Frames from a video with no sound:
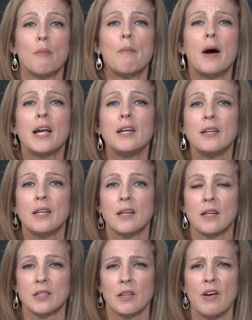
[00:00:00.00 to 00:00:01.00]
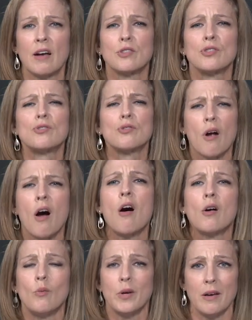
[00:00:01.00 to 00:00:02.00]
reminding us of how
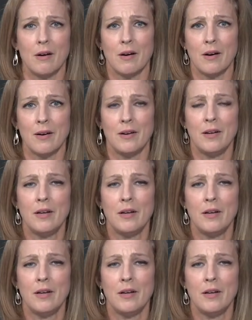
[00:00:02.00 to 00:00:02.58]
strong we are,